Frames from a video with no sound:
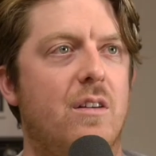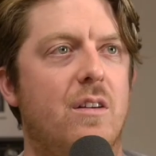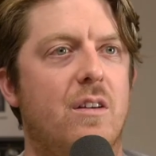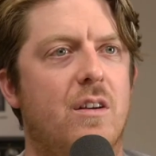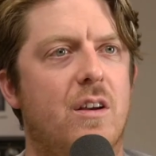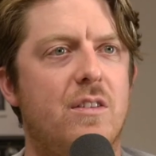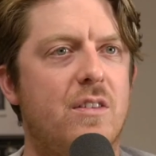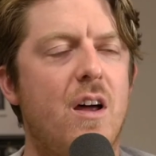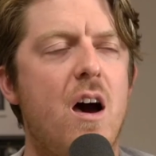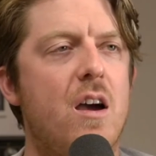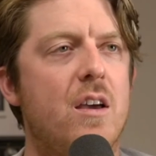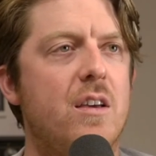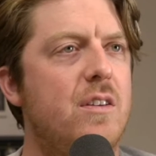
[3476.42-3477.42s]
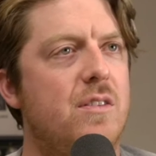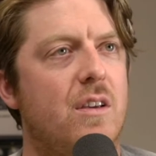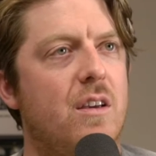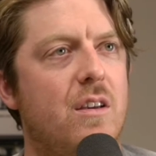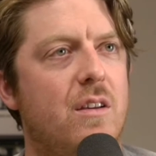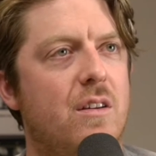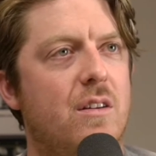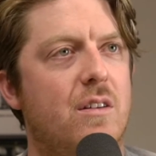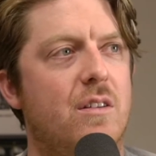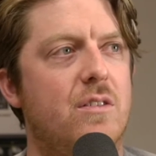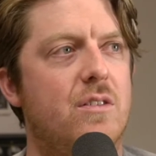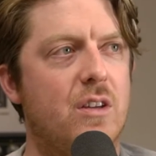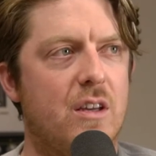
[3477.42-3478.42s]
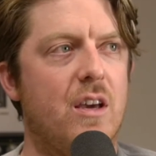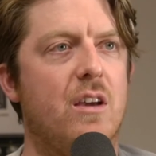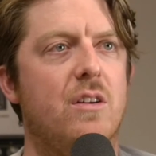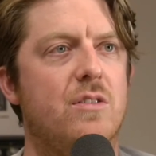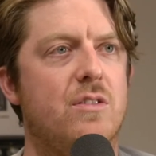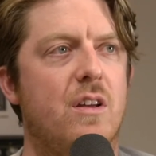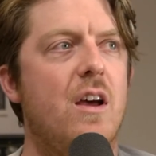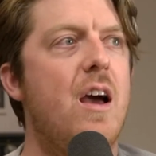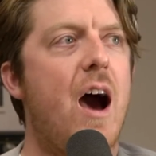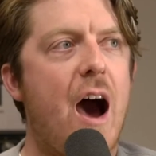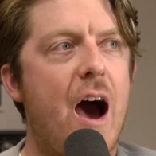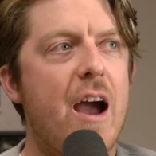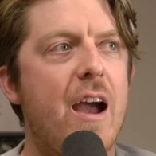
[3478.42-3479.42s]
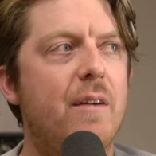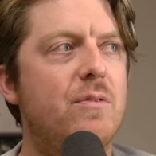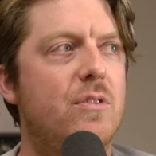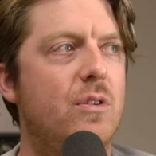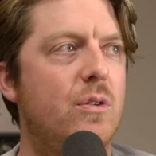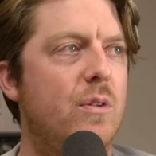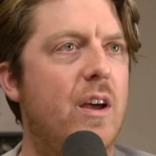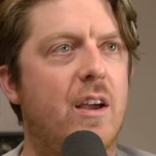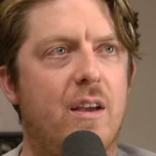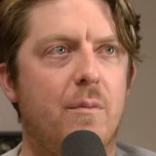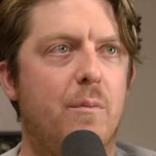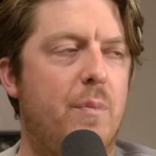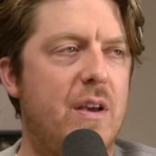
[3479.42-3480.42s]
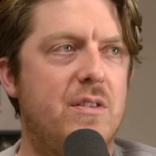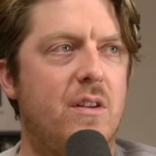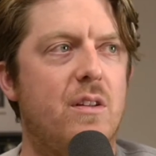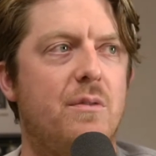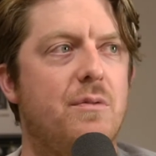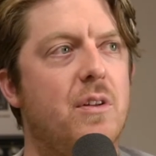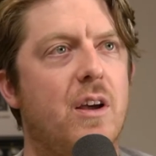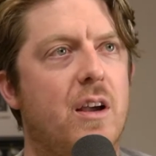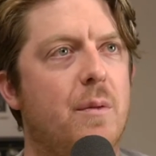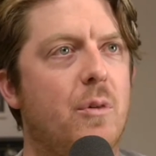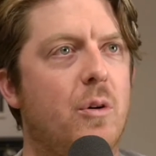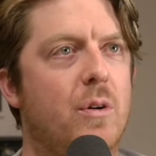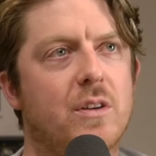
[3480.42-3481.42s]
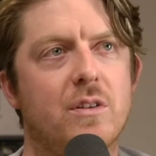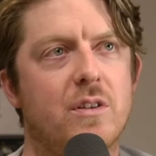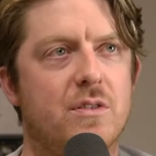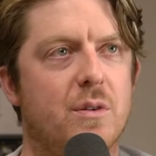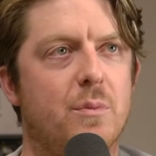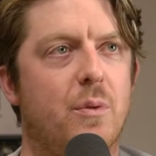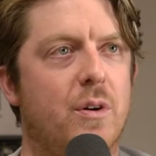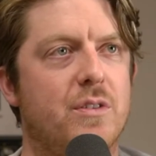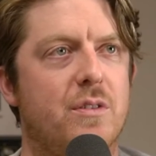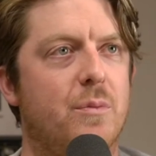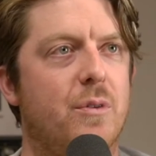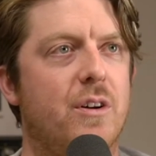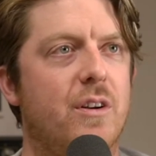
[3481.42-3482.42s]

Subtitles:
it's not easy. Yeah. To get I have to like basically feel like I'm going to disappoint someone